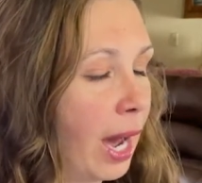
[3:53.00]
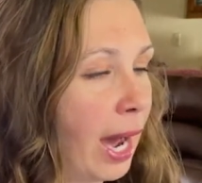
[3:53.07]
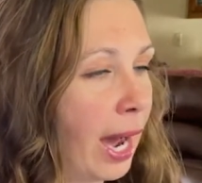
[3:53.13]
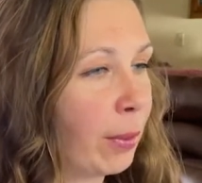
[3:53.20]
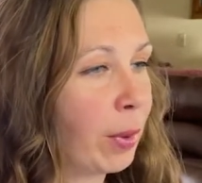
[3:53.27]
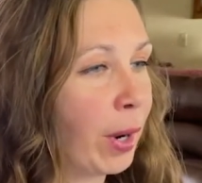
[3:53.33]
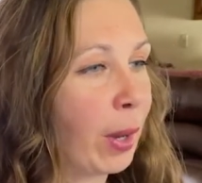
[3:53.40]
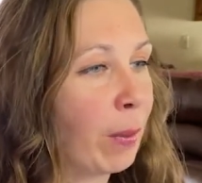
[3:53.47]

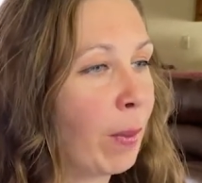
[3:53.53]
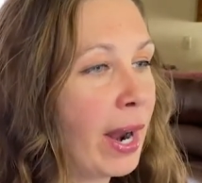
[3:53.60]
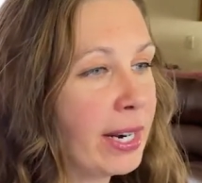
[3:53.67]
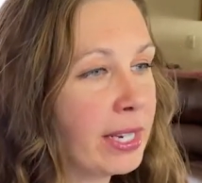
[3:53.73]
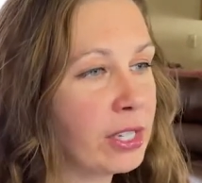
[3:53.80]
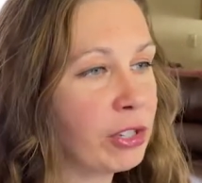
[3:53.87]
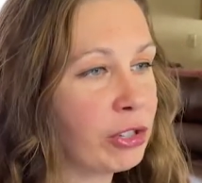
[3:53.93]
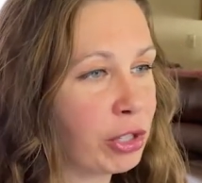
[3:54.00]
what I
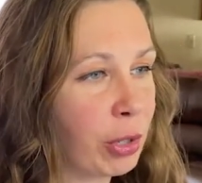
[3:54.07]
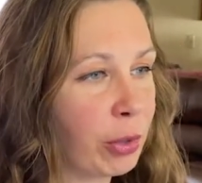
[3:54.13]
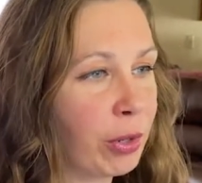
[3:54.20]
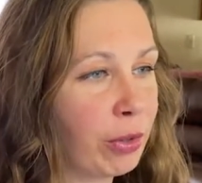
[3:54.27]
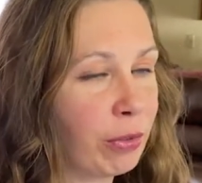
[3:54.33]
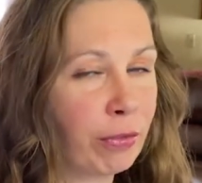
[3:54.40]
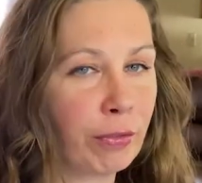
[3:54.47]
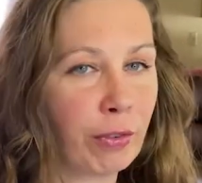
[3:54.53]
wanted to show
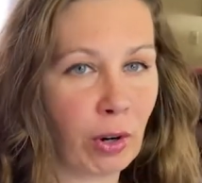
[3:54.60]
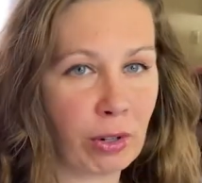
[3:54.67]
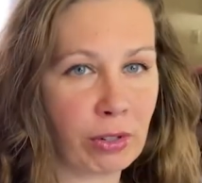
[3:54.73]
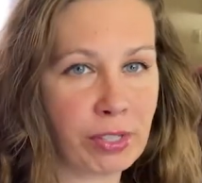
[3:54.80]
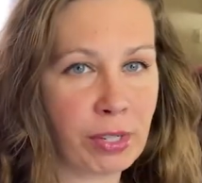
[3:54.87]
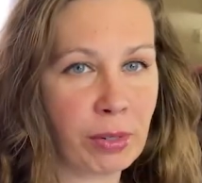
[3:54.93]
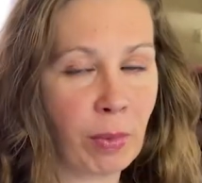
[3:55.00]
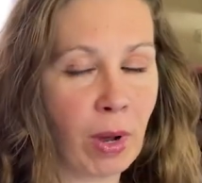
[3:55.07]
you
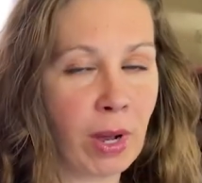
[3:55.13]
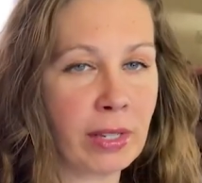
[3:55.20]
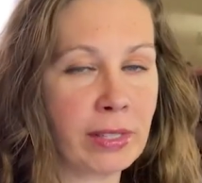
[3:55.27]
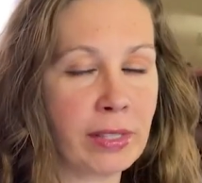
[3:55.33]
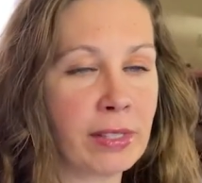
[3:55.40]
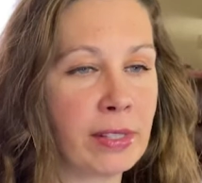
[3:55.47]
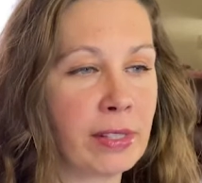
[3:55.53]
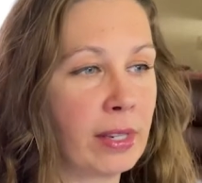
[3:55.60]
first
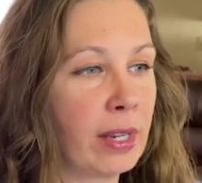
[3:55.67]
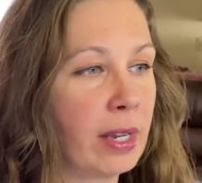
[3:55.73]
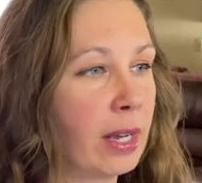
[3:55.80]
was